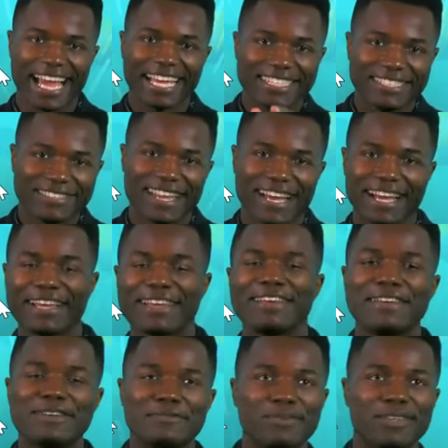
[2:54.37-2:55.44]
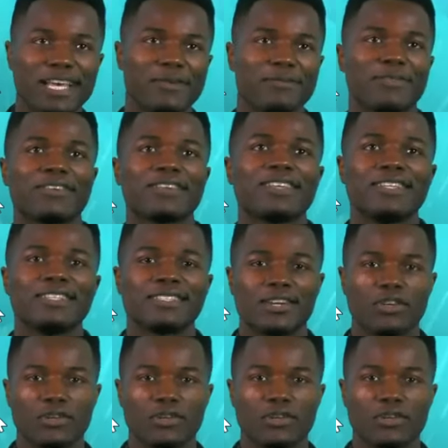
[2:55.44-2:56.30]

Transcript: I do not blame you.